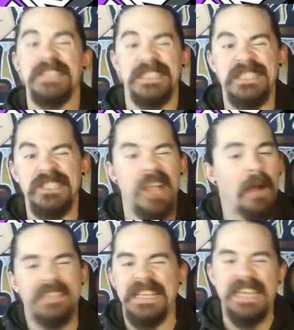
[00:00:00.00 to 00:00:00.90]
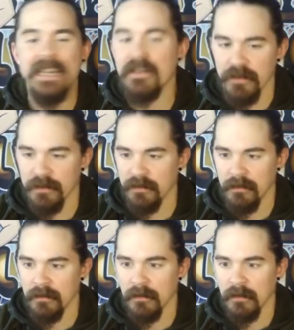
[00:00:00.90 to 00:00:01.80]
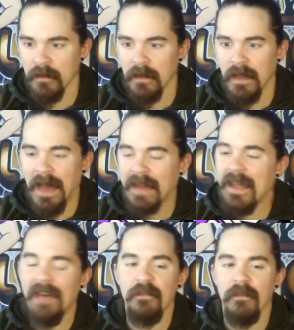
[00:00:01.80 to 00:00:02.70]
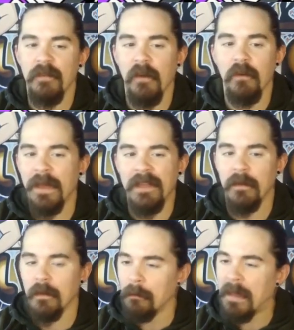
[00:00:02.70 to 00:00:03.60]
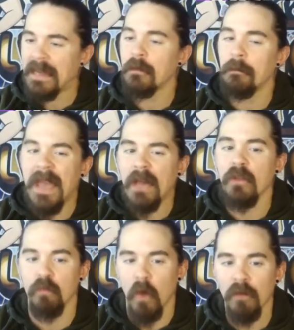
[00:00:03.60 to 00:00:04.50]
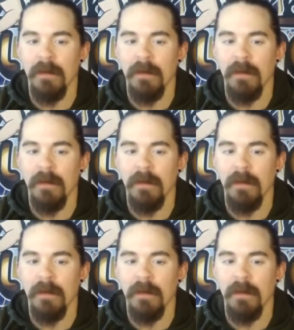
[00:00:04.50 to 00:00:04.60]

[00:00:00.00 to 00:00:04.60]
a I was a kid, dude. I didn't have very many many male role